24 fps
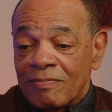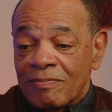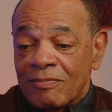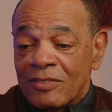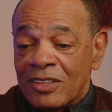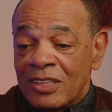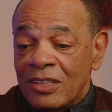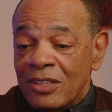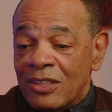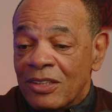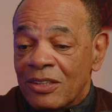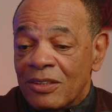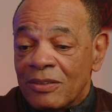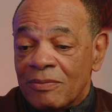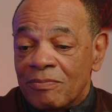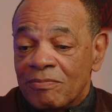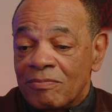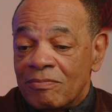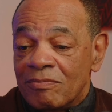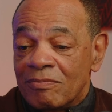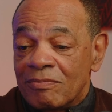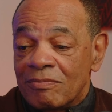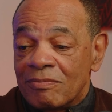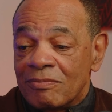you know,
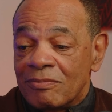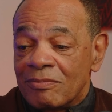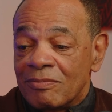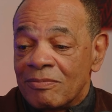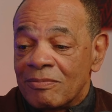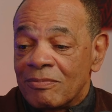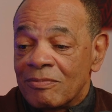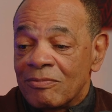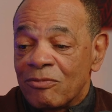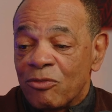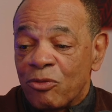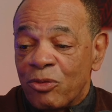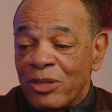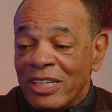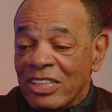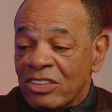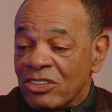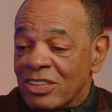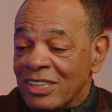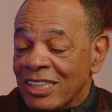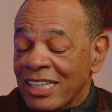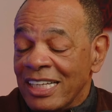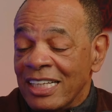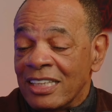friends
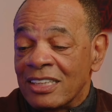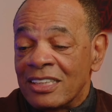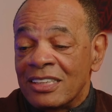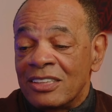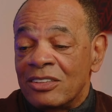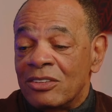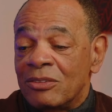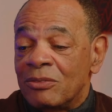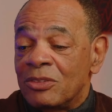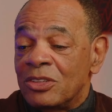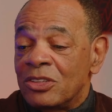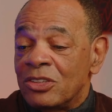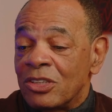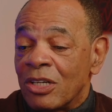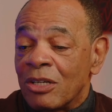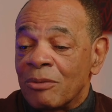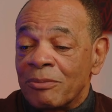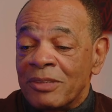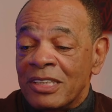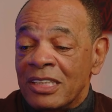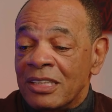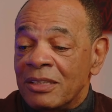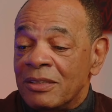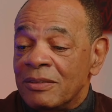in England,
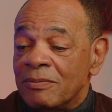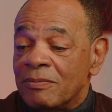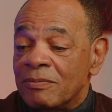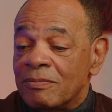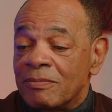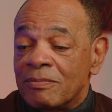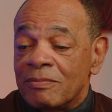Germany,